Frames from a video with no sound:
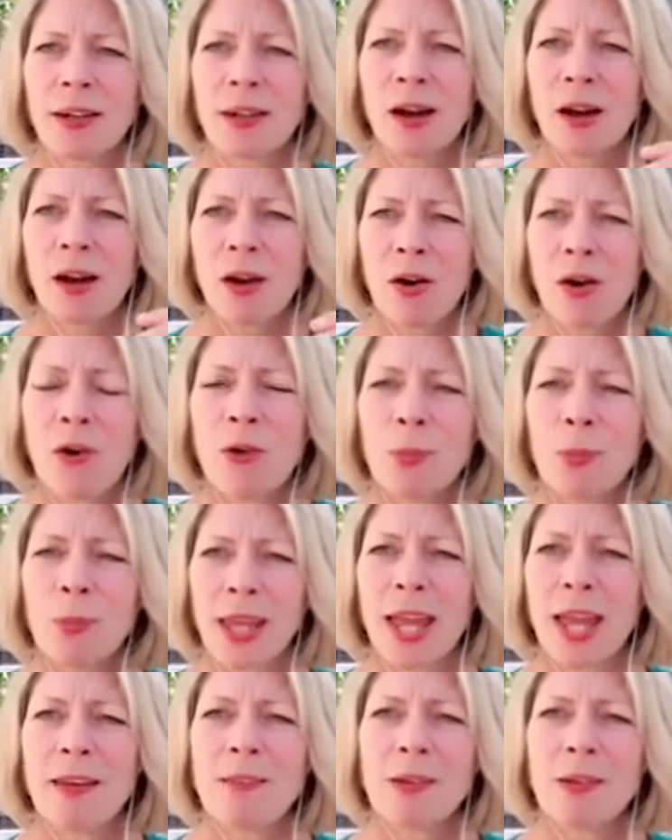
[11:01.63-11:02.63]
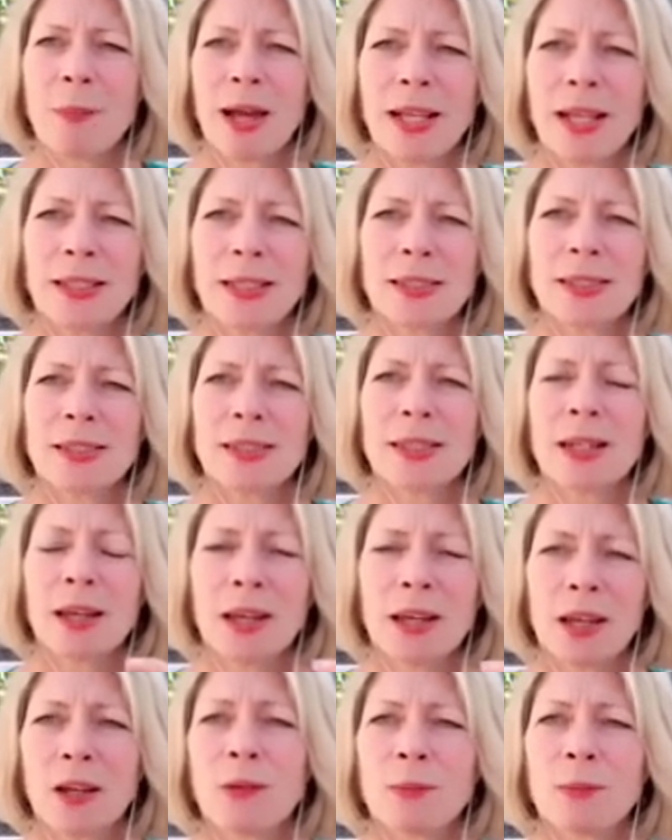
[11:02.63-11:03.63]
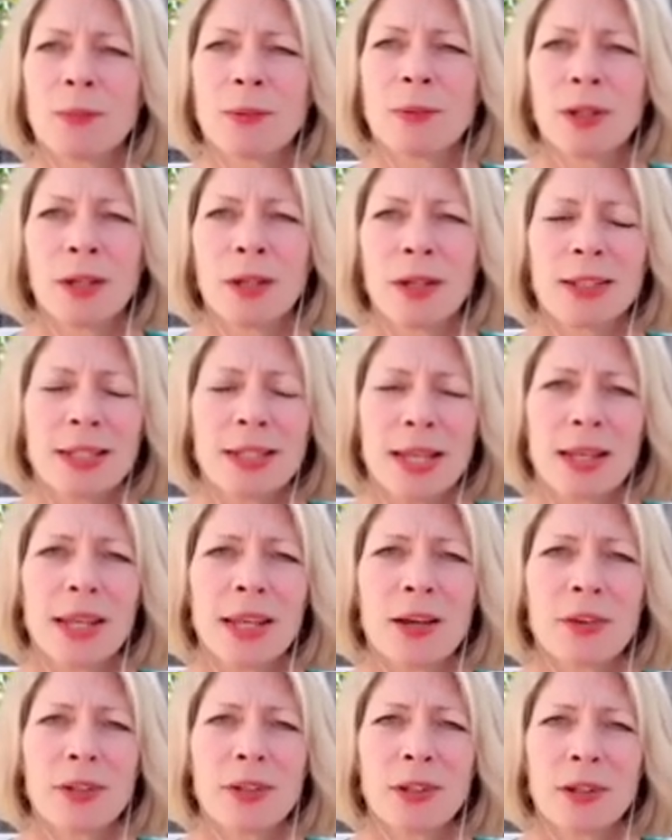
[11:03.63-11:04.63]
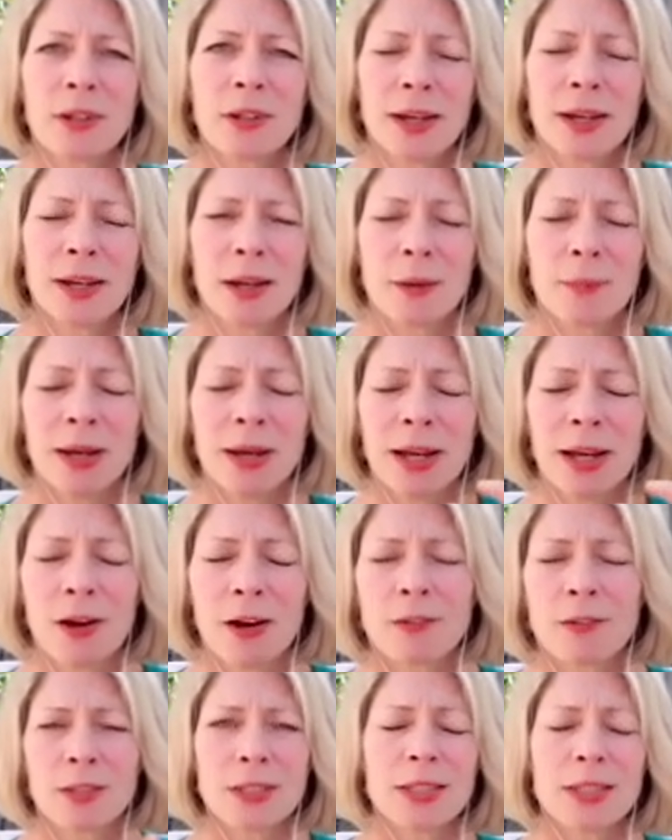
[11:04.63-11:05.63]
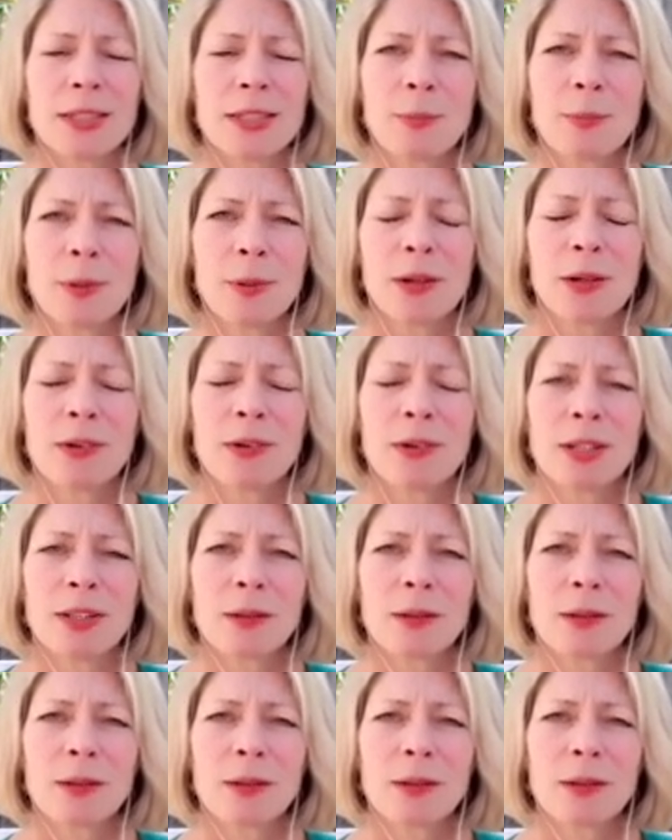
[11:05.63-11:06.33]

our whole behaviour pattern. And I hope, Danielle, that um, after this period, that